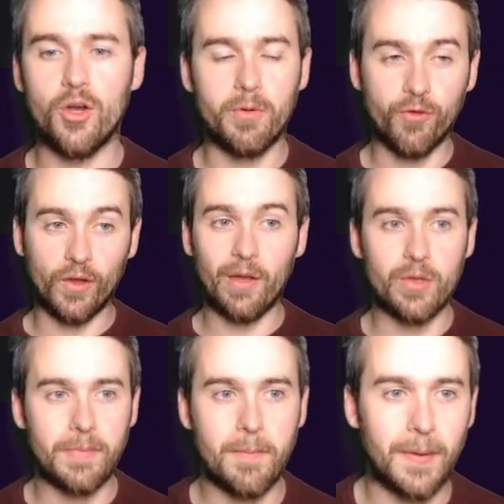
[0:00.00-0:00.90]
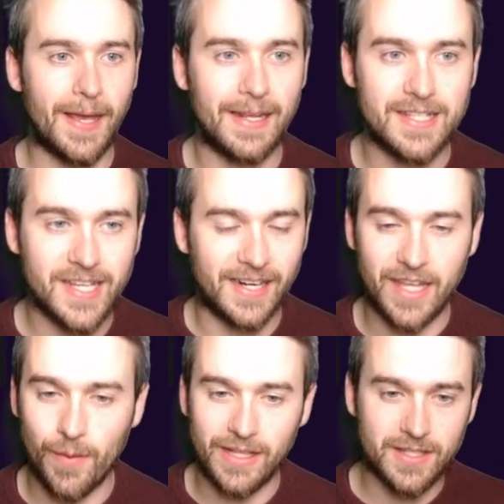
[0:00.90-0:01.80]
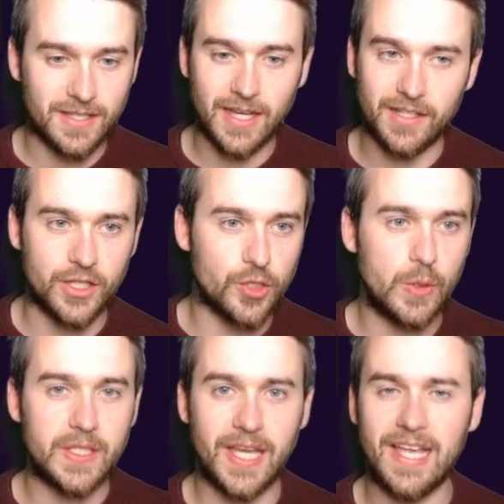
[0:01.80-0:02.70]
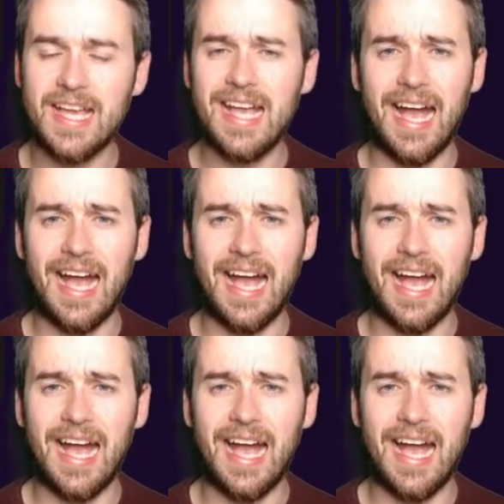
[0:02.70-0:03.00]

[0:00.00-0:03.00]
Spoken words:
Before that, we'd been playing Saturday, Wednesday, Saturday, Tuesday,